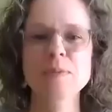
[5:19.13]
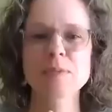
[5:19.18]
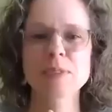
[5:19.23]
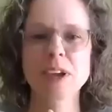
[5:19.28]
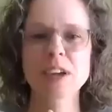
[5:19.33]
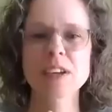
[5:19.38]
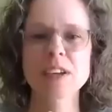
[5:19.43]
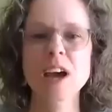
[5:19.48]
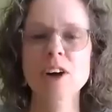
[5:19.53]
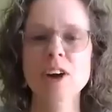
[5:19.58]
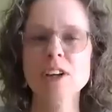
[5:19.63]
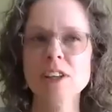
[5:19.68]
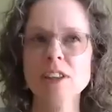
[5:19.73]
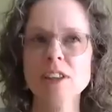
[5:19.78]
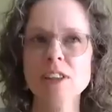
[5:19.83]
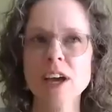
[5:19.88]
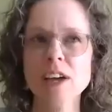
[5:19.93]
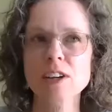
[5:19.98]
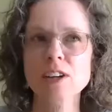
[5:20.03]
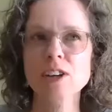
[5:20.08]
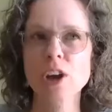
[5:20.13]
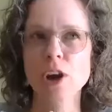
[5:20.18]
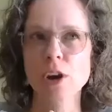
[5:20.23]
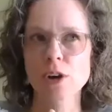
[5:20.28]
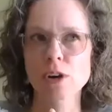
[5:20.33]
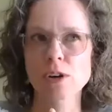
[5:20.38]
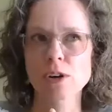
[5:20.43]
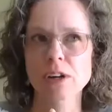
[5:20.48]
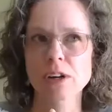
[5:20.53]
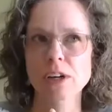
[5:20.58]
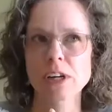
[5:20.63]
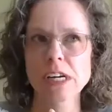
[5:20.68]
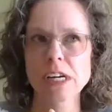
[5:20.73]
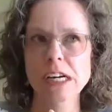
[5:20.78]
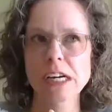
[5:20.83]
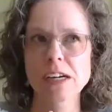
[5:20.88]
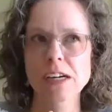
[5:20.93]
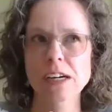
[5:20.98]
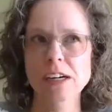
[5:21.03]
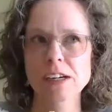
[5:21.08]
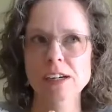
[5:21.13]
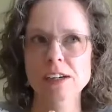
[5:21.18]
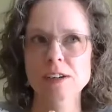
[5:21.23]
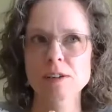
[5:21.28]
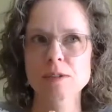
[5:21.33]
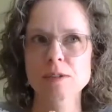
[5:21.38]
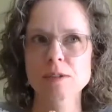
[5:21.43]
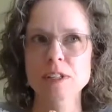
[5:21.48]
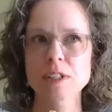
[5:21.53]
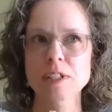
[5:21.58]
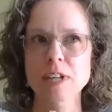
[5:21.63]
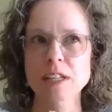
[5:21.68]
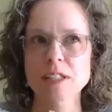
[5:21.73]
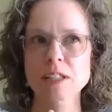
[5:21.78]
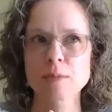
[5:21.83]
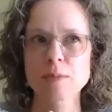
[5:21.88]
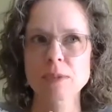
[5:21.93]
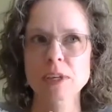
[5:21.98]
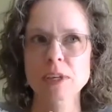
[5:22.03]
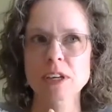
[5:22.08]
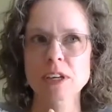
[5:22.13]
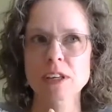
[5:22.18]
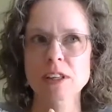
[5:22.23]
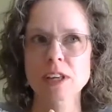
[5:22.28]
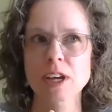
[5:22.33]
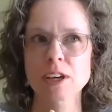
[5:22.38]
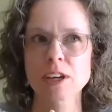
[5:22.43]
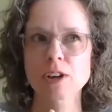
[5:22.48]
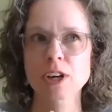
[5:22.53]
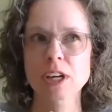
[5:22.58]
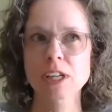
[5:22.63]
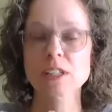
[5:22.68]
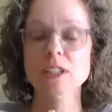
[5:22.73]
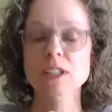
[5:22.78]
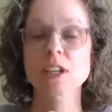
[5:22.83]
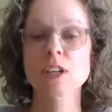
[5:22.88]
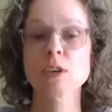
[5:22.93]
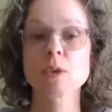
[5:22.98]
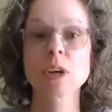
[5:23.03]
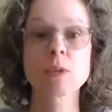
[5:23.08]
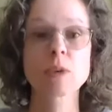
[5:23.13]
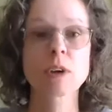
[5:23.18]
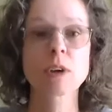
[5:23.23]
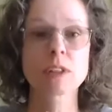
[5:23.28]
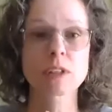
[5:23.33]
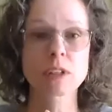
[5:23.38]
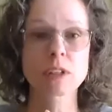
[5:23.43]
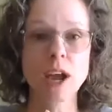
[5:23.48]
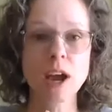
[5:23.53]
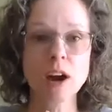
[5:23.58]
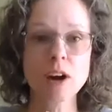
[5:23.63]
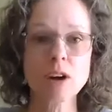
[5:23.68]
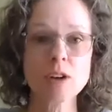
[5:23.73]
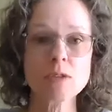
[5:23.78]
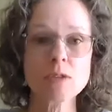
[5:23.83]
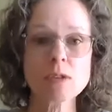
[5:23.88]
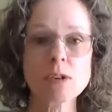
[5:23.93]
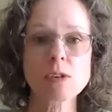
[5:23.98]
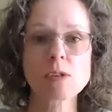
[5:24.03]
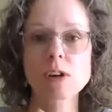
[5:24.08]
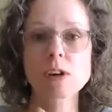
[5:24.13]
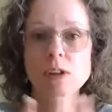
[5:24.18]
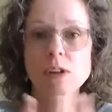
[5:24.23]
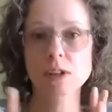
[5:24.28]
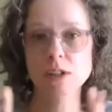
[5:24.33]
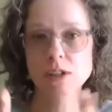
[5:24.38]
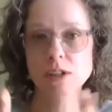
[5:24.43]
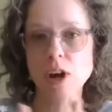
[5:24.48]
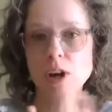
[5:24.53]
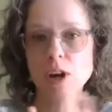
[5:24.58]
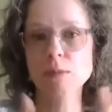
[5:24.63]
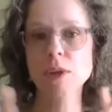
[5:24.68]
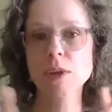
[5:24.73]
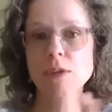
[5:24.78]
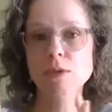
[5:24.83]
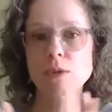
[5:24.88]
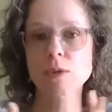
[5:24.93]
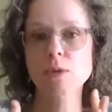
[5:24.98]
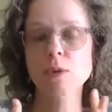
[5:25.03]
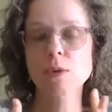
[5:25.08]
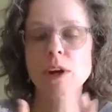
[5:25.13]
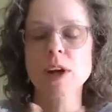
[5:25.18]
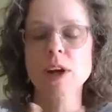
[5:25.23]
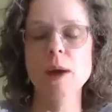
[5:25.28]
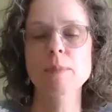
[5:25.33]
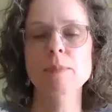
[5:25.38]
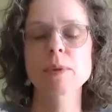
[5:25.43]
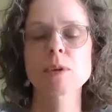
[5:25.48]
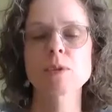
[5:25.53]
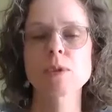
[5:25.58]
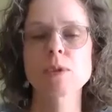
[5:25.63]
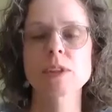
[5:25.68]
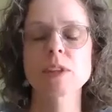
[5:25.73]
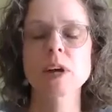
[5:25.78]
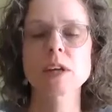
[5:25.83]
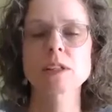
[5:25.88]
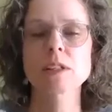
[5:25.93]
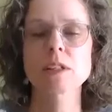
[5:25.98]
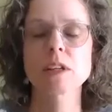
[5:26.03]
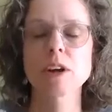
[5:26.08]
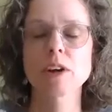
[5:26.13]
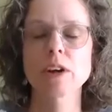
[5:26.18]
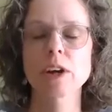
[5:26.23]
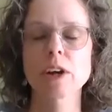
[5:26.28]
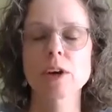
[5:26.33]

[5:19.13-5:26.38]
And how did that go? Is that something that you're continuing with now, or talk me through what happened with that scenario?